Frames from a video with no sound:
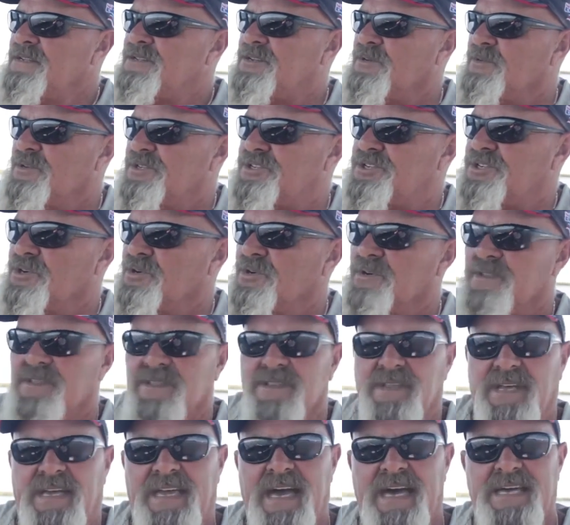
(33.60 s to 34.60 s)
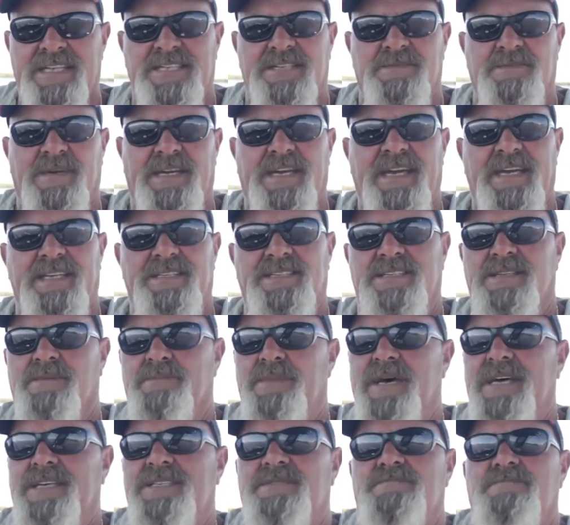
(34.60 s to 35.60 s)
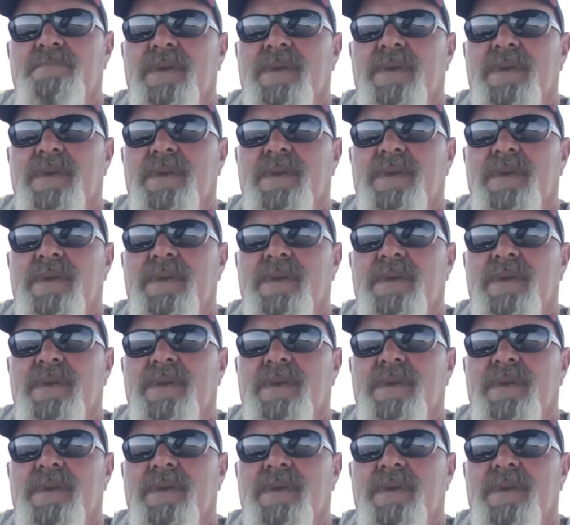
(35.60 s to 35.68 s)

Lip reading: To ensure that the customer gets the best